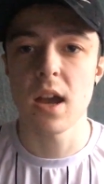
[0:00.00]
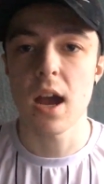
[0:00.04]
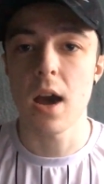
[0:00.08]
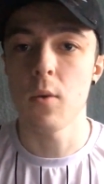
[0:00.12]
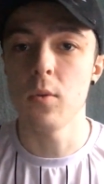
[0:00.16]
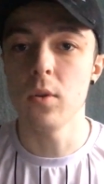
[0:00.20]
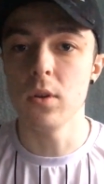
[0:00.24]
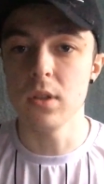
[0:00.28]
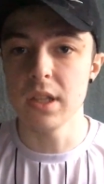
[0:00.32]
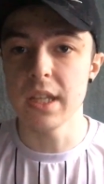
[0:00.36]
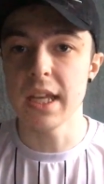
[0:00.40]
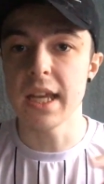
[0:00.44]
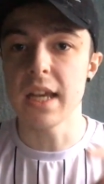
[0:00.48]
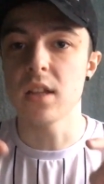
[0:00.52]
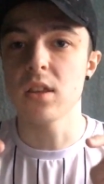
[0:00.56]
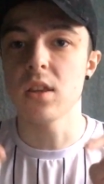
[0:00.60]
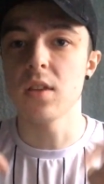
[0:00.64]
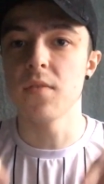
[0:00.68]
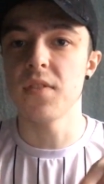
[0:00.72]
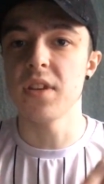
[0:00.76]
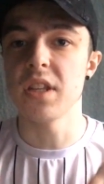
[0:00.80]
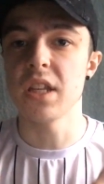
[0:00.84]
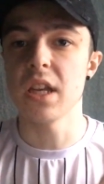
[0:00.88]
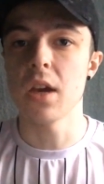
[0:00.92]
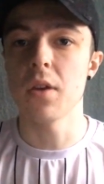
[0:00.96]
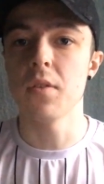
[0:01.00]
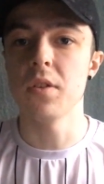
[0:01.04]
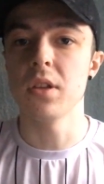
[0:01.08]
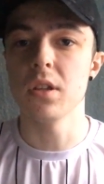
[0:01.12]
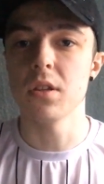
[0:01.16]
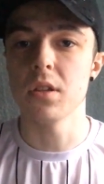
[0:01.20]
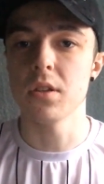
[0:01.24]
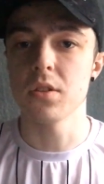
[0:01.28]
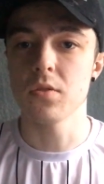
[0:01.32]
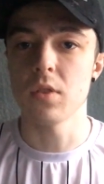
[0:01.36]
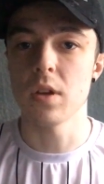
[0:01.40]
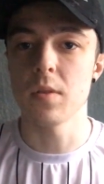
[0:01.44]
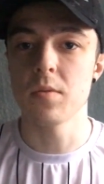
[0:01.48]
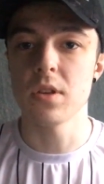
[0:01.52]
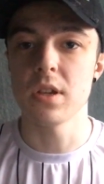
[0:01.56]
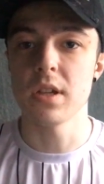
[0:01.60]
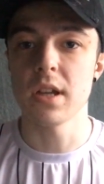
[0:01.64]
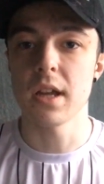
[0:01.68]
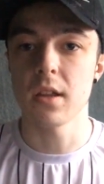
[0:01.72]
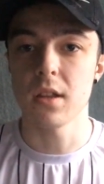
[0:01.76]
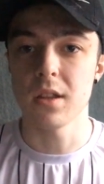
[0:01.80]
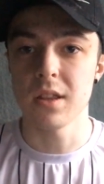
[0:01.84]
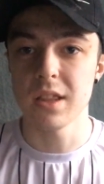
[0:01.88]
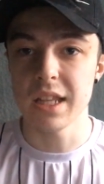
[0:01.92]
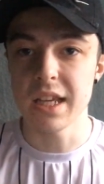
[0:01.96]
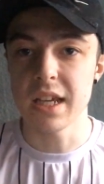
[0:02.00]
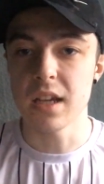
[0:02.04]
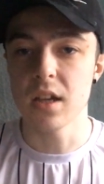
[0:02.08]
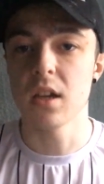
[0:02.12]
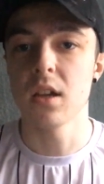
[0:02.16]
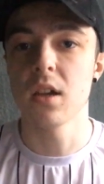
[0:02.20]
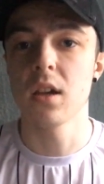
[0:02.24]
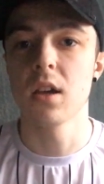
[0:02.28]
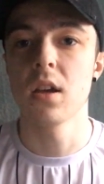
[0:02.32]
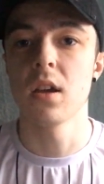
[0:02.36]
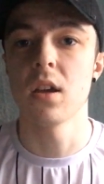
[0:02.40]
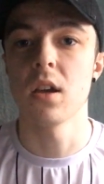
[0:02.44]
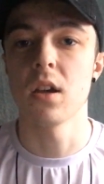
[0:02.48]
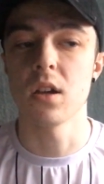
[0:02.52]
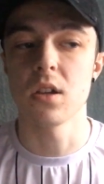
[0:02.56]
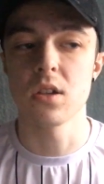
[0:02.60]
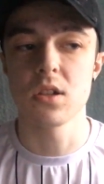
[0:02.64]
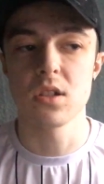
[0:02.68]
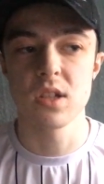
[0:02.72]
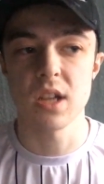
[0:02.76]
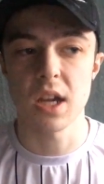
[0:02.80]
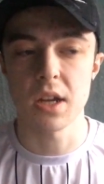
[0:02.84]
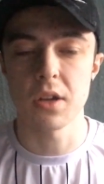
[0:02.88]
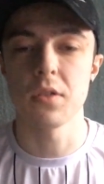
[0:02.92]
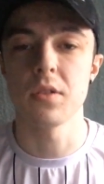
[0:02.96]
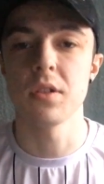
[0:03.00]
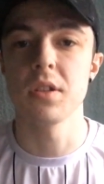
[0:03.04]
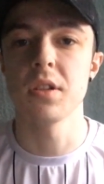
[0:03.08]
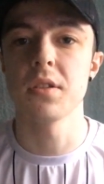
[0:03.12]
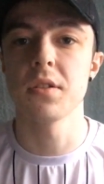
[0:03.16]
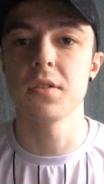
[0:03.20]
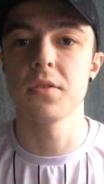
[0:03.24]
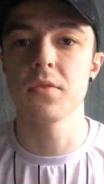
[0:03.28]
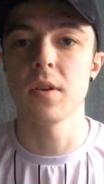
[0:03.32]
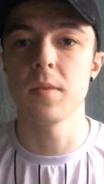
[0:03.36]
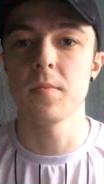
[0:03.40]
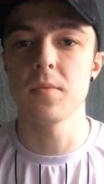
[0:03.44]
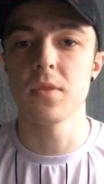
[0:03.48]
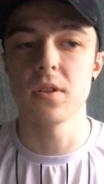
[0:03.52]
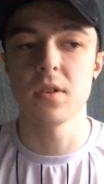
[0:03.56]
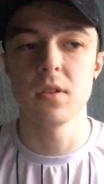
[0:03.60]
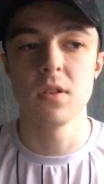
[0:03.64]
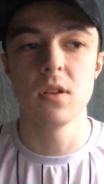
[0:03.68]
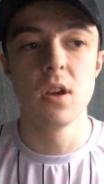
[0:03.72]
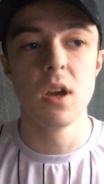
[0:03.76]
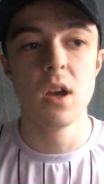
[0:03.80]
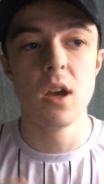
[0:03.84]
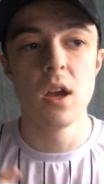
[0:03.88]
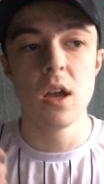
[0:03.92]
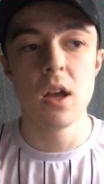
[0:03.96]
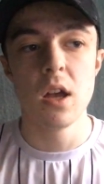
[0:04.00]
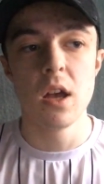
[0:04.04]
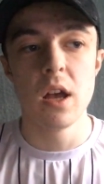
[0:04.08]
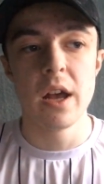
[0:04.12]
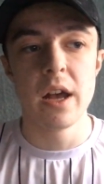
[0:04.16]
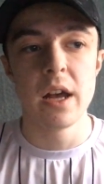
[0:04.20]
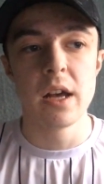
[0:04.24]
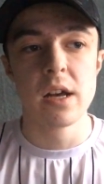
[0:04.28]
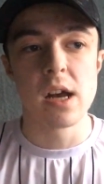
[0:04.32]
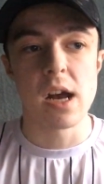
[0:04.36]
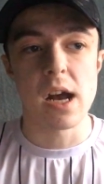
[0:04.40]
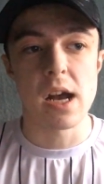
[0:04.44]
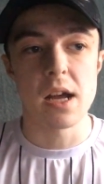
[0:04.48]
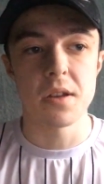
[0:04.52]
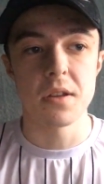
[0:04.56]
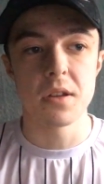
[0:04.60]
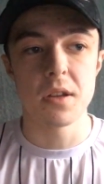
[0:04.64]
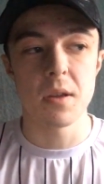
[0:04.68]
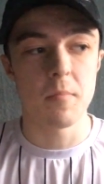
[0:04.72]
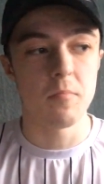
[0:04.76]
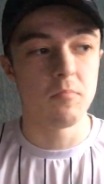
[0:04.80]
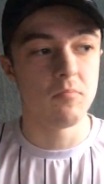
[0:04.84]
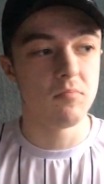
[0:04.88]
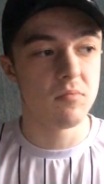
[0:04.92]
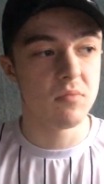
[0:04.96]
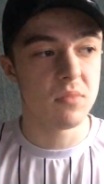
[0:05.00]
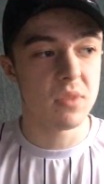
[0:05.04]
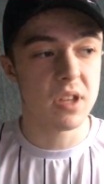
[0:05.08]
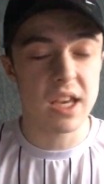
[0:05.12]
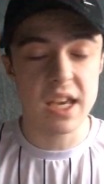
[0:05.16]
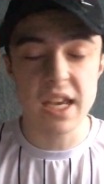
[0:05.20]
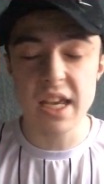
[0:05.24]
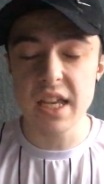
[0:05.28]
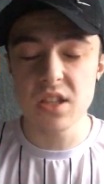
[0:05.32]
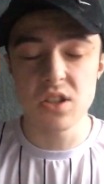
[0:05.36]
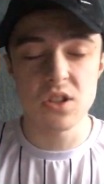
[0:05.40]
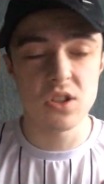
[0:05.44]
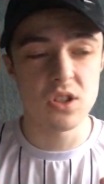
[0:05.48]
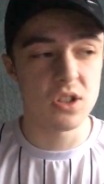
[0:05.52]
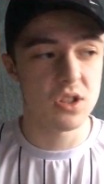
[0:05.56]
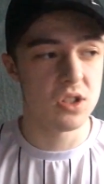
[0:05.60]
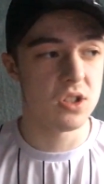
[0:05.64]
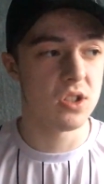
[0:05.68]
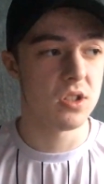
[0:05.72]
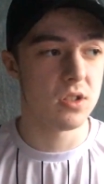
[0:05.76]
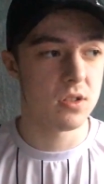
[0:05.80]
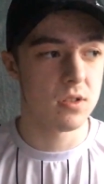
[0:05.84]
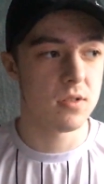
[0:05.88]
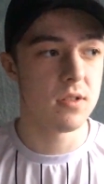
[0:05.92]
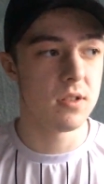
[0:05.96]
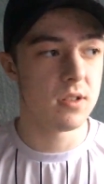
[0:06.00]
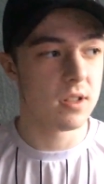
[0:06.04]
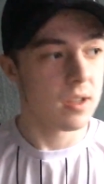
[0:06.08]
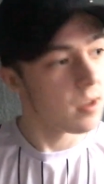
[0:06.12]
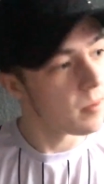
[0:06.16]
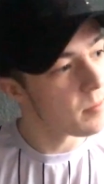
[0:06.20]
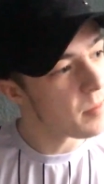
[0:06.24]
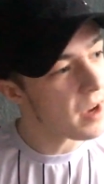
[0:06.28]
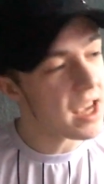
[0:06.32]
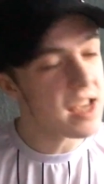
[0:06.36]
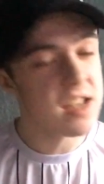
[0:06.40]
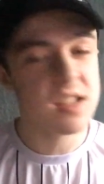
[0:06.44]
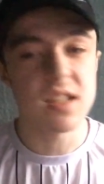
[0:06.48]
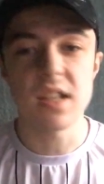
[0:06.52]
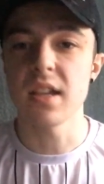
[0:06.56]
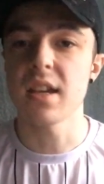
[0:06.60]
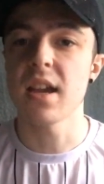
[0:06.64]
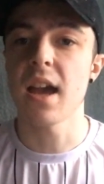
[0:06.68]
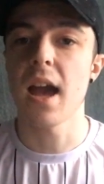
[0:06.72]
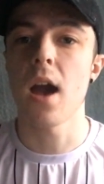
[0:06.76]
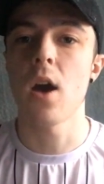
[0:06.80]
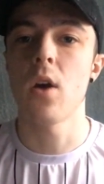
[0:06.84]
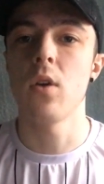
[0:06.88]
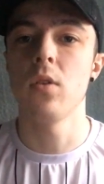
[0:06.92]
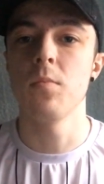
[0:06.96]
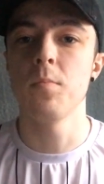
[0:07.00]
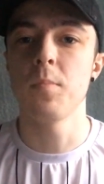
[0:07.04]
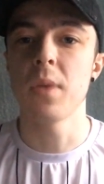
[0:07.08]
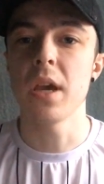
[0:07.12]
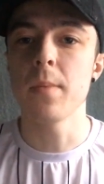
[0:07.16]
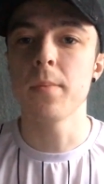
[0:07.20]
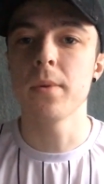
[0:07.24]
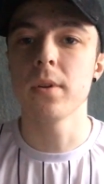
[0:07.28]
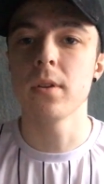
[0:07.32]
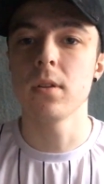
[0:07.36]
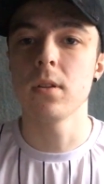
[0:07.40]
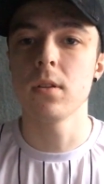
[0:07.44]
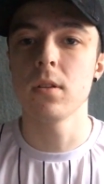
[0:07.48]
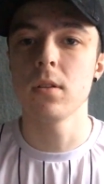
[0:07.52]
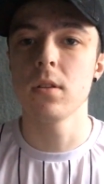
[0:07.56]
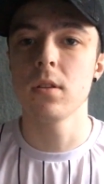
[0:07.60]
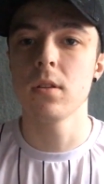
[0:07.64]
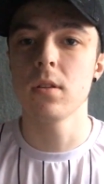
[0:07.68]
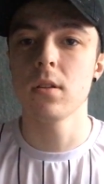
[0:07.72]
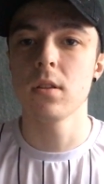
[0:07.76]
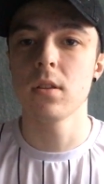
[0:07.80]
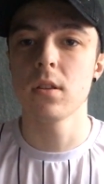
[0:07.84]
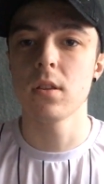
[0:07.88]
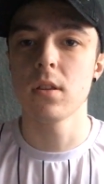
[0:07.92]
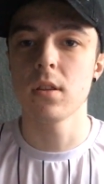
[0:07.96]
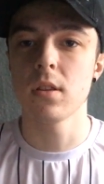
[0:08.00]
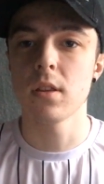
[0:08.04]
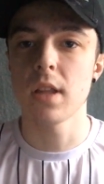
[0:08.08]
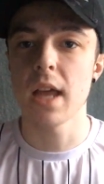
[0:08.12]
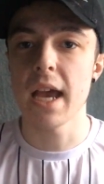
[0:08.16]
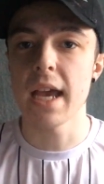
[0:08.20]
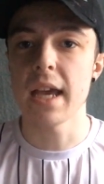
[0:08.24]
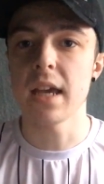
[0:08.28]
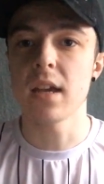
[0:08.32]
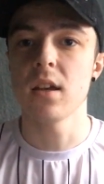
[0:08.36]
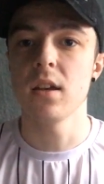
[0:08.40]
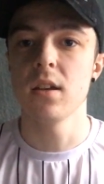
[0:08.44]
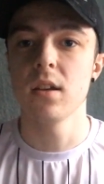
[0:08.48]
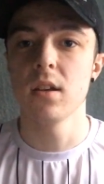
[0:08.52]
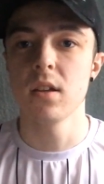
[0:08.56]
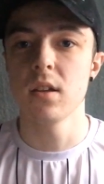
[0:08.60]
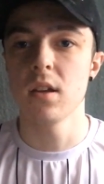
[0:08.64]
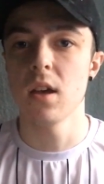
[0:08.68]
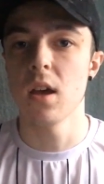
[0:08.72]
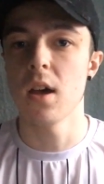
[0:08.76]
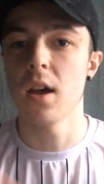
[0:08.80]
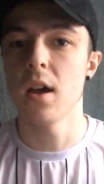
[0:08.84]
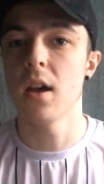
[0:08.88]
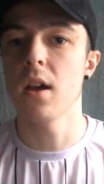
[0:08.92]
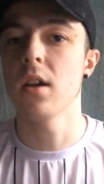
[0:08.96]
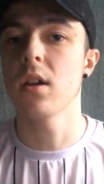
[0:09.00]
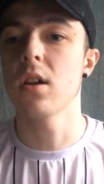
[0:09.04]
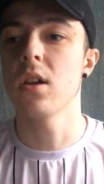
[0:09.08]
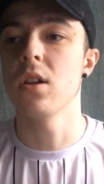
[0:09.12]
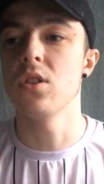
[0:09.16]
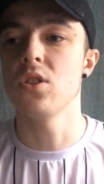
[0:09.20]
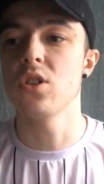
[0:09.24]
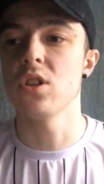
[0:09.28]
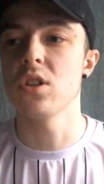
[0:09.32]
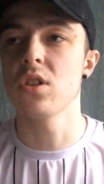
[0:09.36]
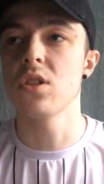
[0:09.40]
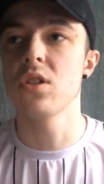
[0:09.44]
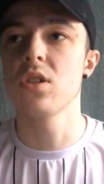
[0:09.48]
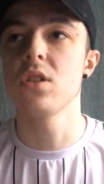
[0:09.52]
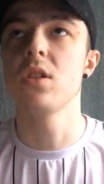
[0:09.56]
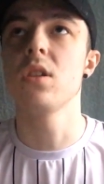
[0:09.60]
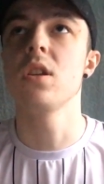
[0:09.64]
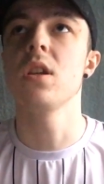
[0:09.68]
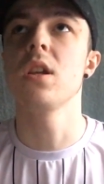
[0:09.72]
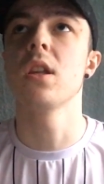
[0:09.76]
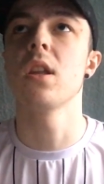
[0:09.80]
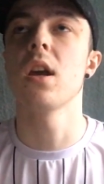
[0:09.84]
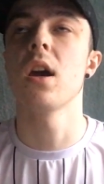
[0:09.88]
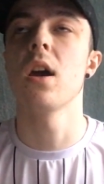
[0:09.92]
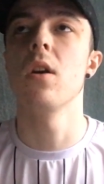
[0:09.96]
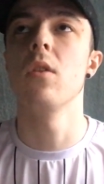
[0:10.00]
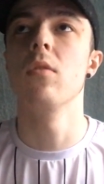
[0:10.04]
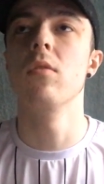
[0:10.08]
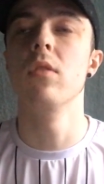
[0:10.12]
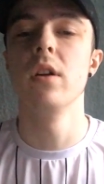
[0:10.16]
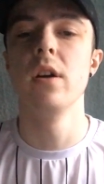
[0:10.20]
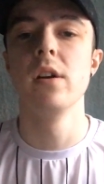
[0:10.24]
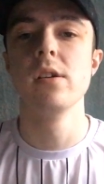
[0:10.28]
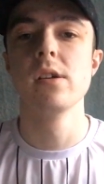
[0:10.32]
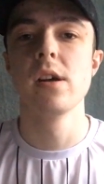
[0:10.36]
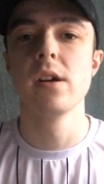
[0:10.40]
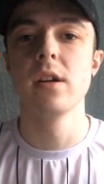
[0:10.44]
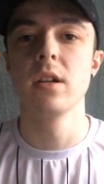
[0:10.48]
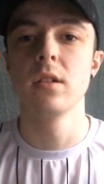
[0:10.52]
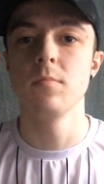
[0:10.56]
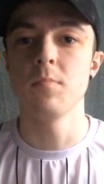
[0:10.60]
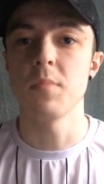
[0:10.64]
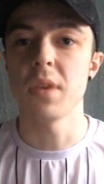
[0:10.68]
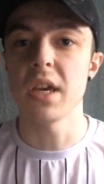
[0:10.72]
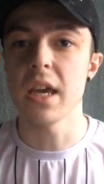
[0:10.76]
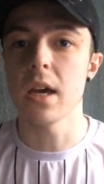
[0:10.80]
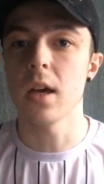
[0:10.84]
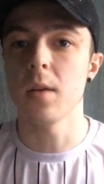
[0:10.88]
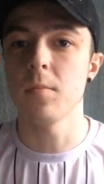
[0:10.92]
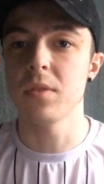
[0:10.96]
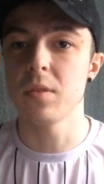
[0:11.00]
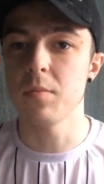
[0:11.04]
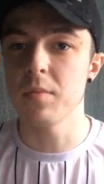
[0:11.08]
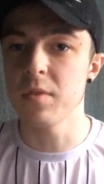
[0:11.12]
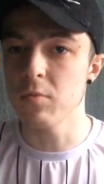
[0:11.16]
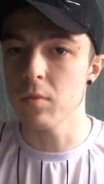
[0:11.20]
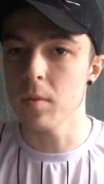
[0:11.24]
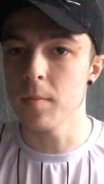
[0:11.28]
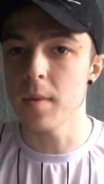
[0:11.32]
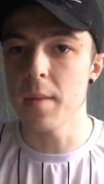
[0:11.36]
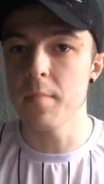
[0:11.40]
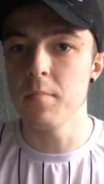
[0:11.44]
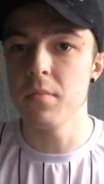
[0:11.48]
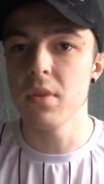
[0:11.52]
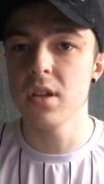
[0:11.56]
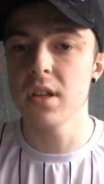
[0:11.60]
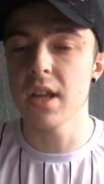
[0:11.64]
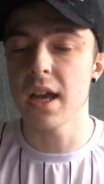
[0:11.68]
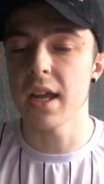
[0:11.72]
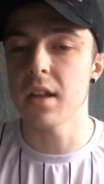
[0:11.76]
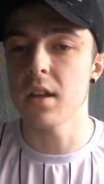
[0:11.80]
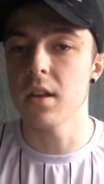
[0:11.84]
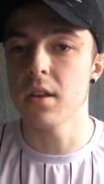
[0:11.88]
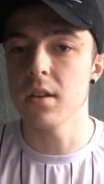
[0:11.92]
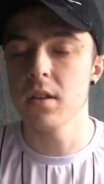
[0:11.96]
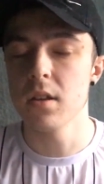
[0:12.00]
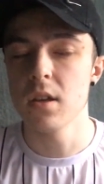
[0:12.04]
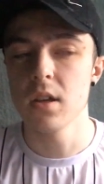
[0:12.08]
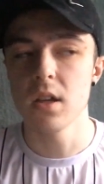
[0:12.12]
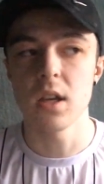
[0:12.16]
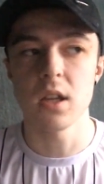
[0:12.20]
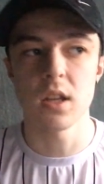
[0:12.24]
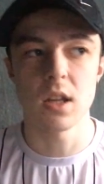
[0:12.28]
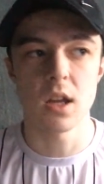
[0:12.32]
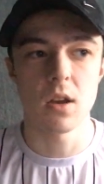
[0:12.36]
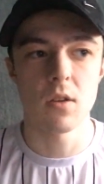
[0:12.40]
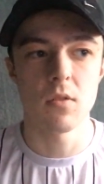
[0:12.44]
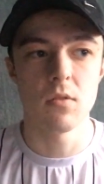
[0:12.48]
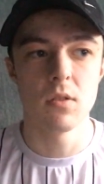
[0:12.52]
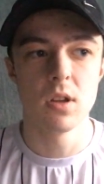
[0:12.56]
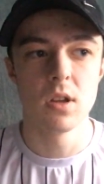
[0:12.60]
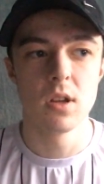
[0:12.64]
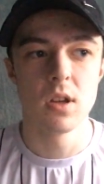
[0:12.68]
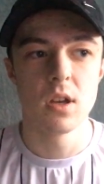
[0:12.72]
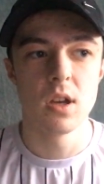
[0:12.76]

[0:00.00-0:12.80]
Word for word: I will link the video in the description I'll link her channel in the description and it's just amazing how people like her can just you know be able to be remembered and you know